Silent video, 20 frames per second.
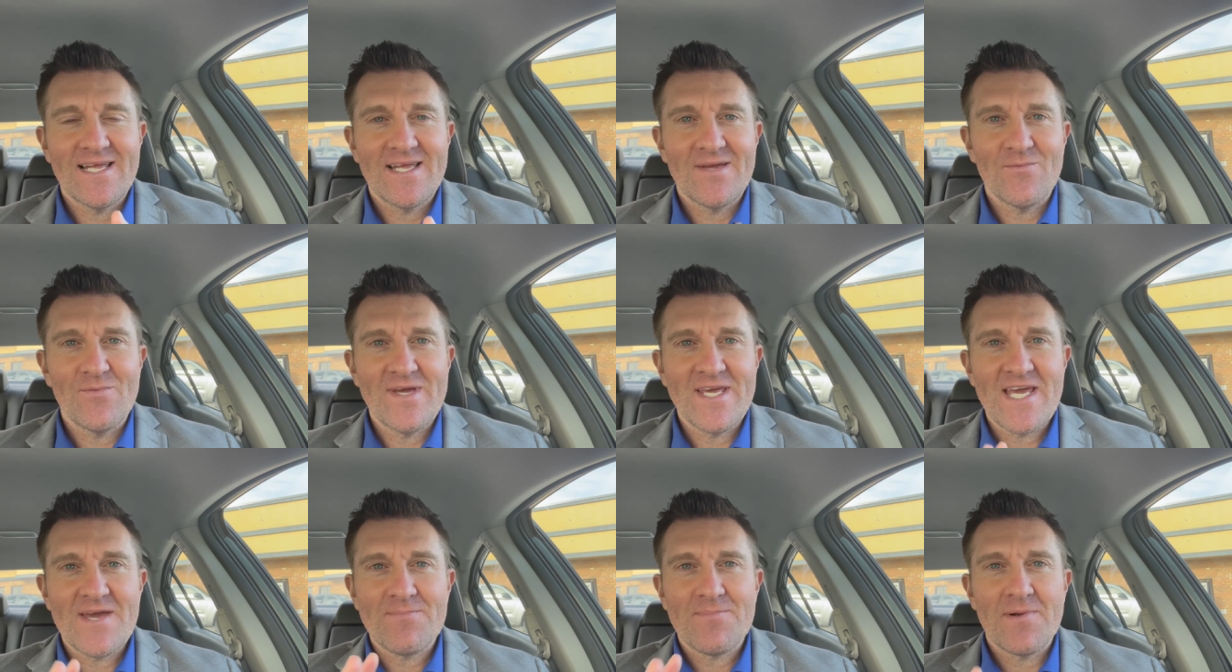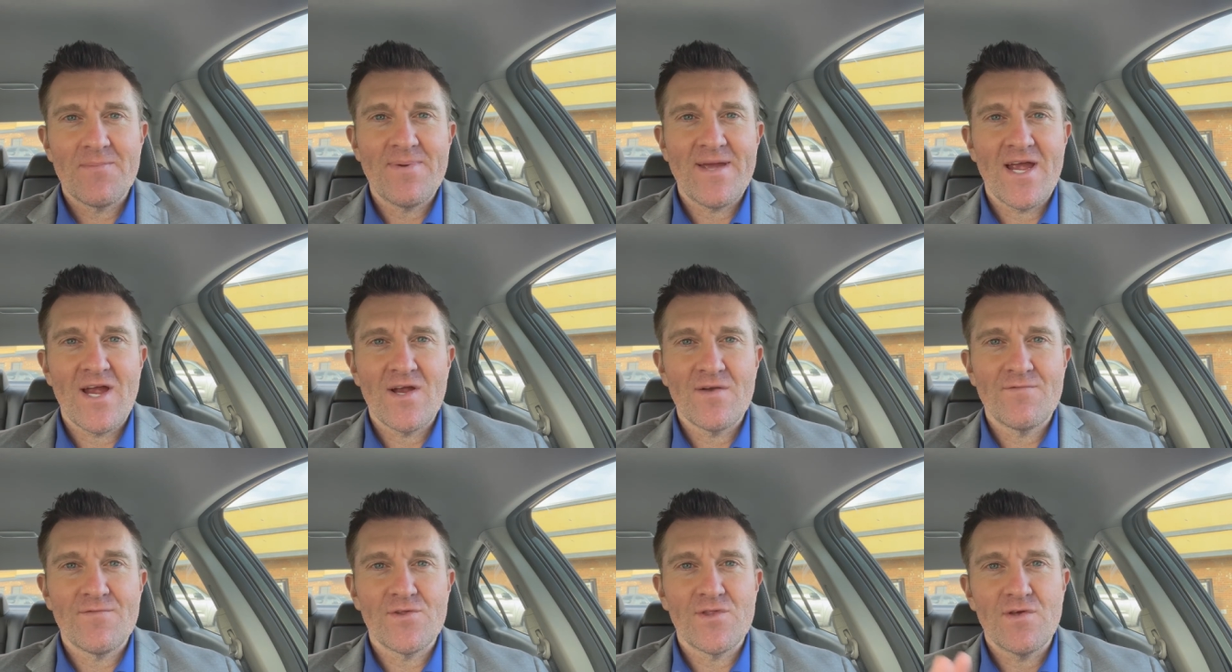we get
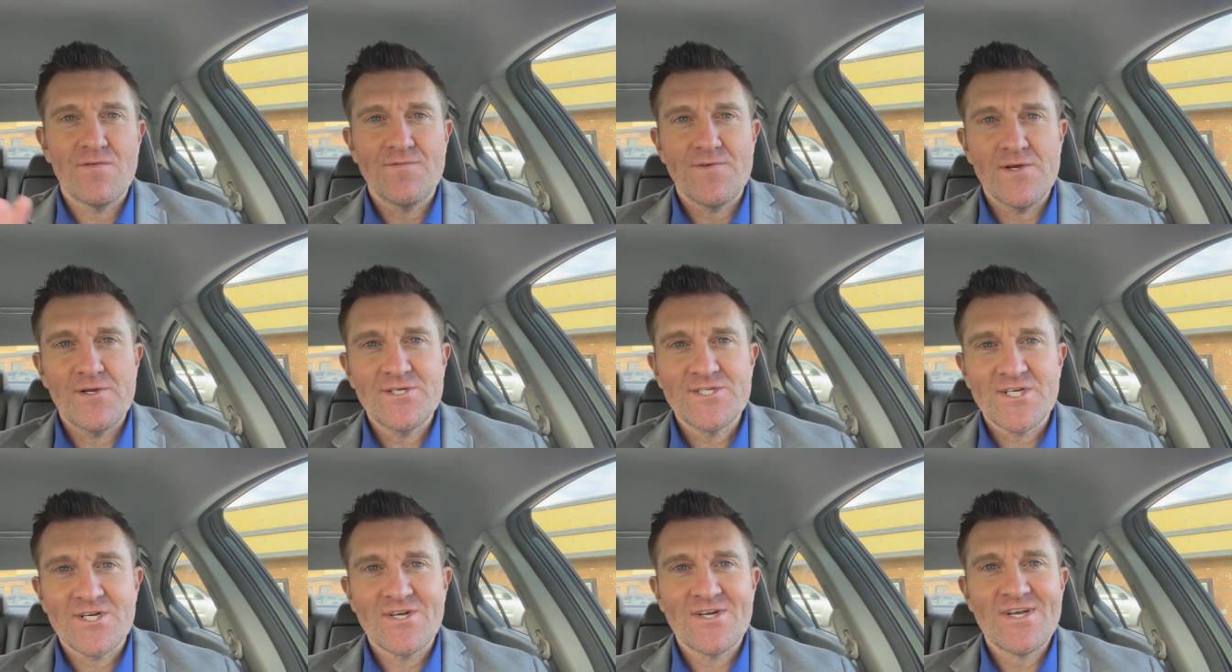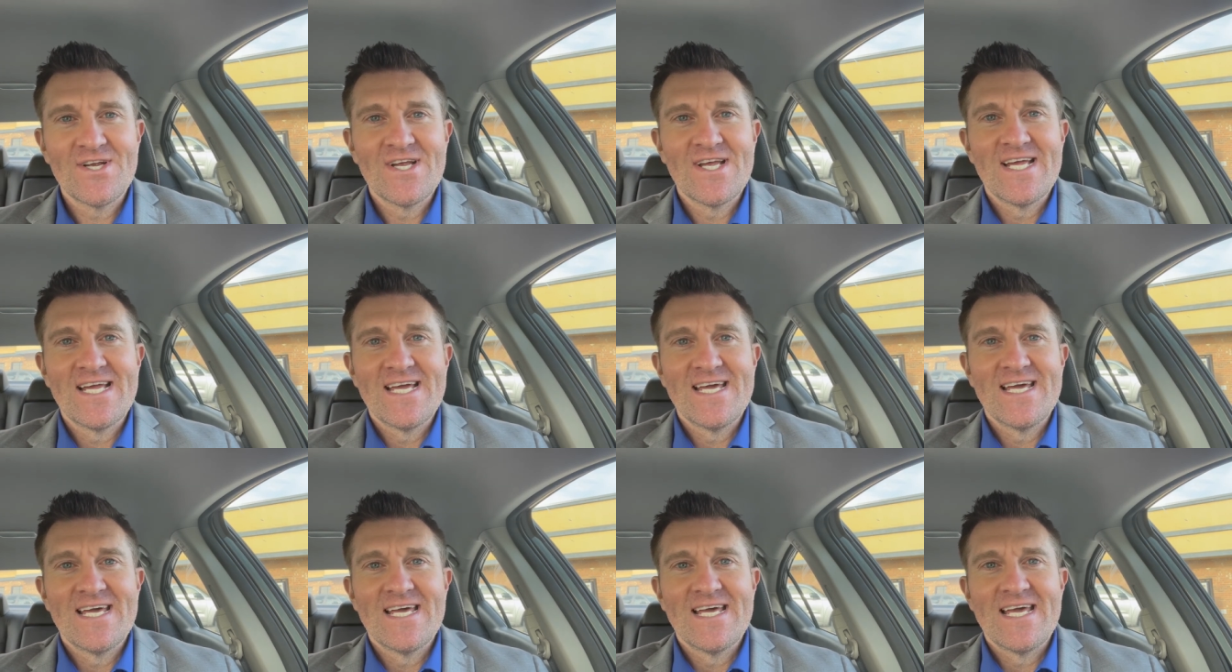prepared for the future,
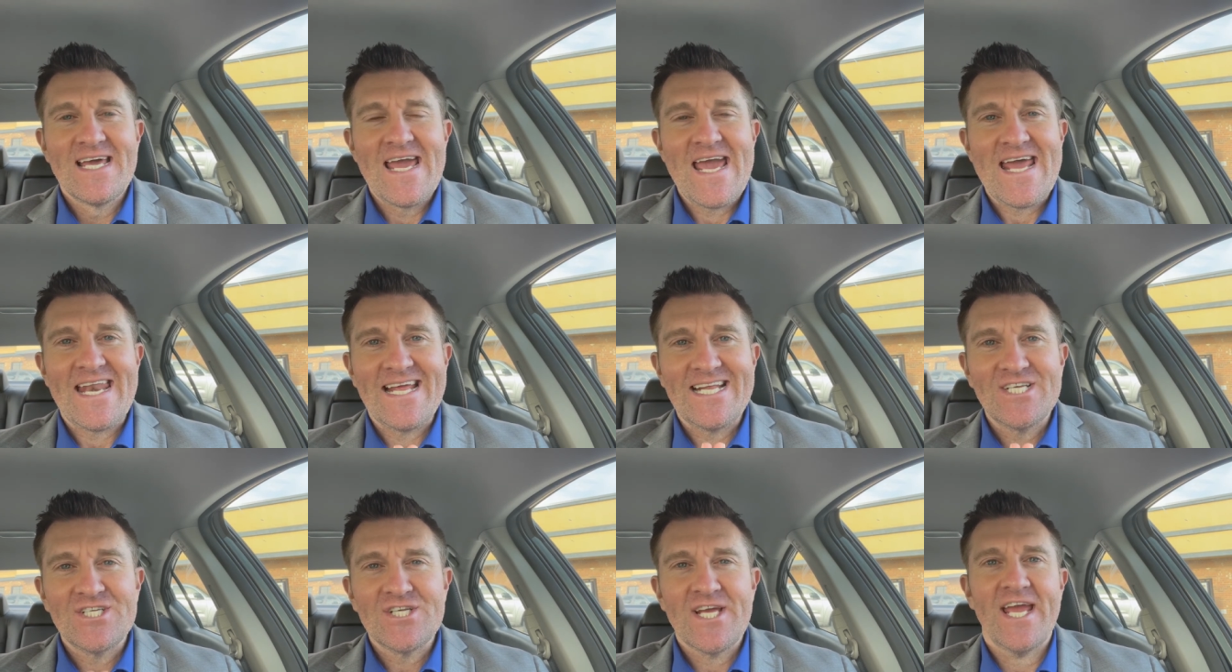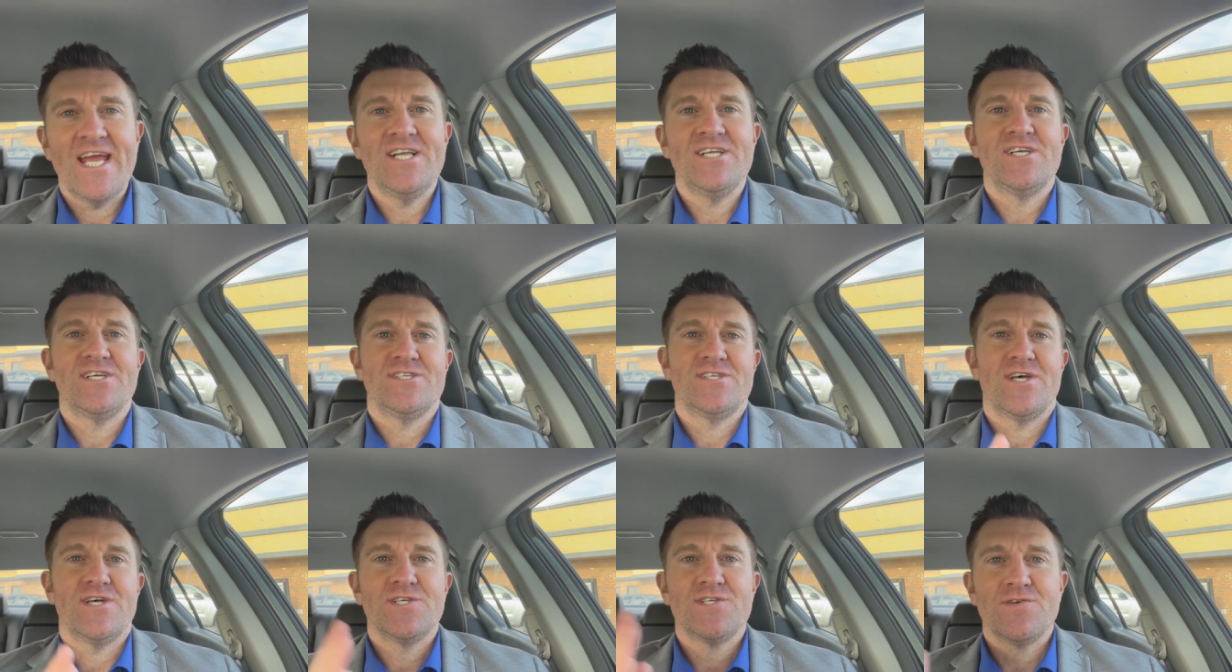and it
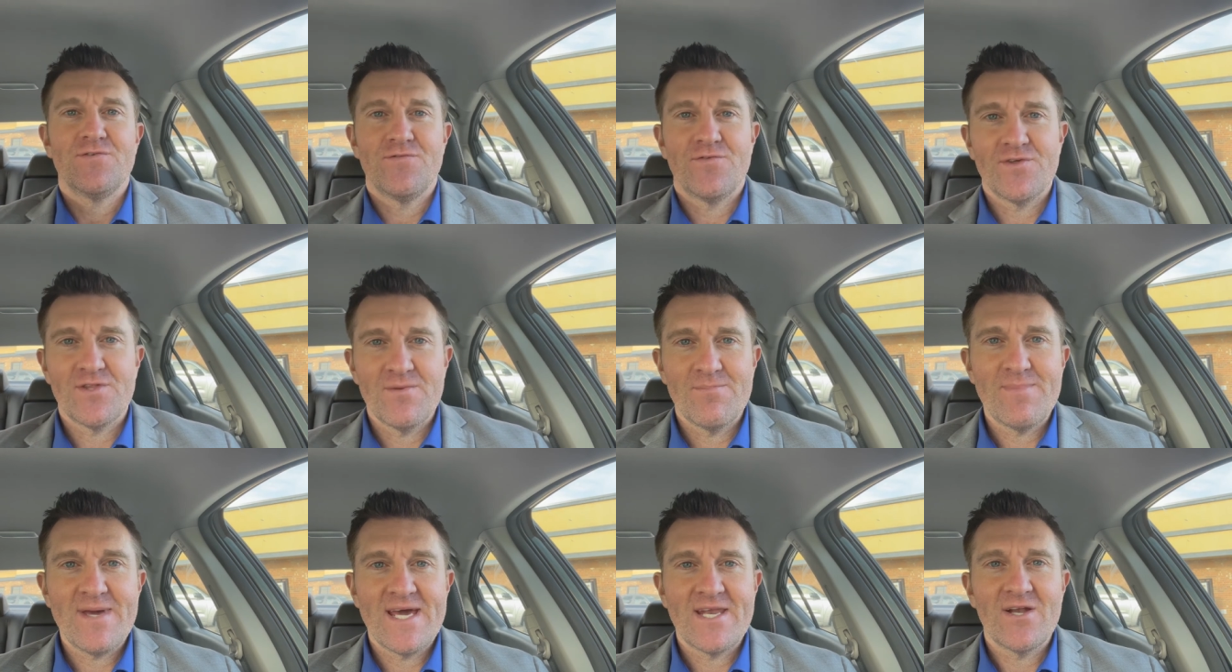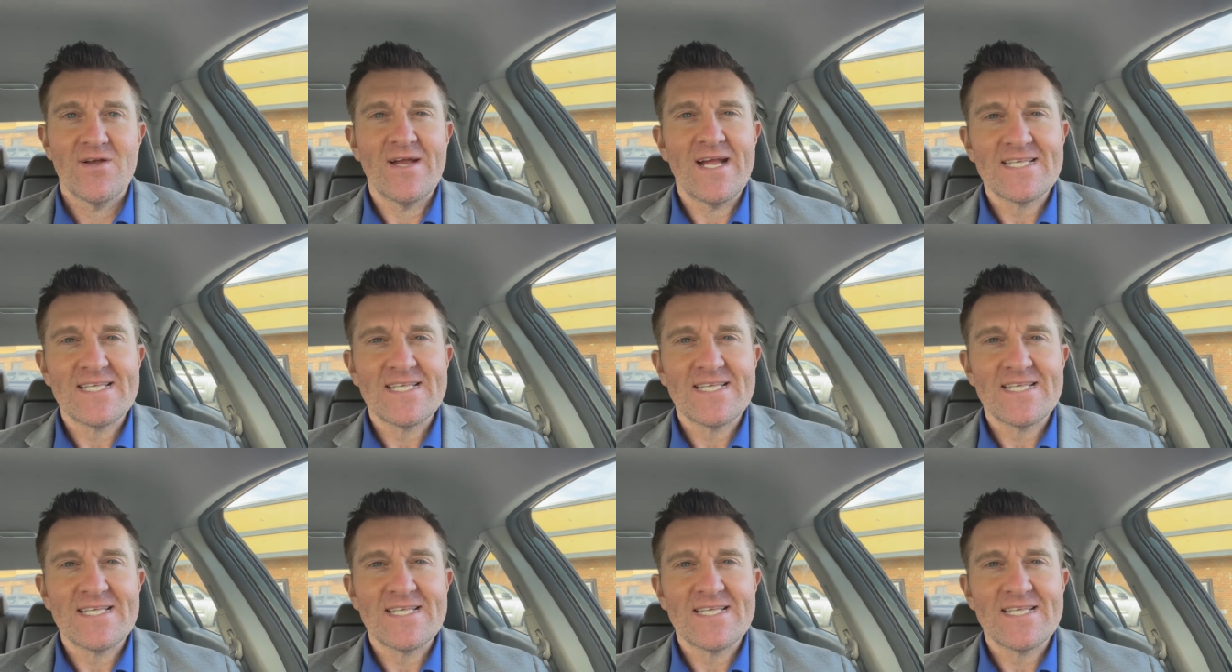changes us for the better.